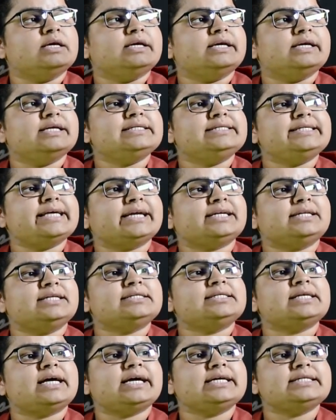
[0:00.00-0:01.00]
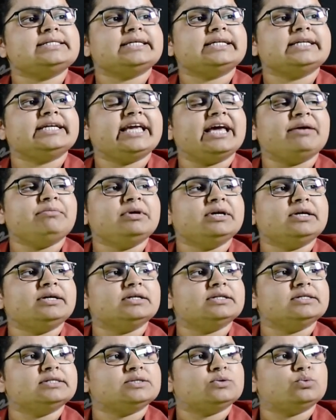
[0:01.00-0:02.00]
insecticides and
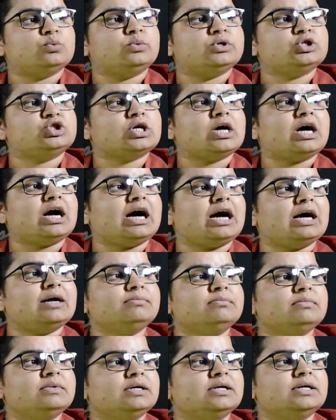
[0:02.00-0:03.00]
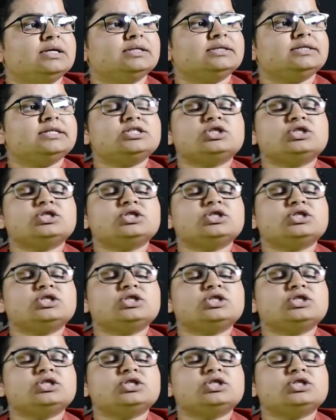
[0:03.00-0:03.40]
chemicals which harm the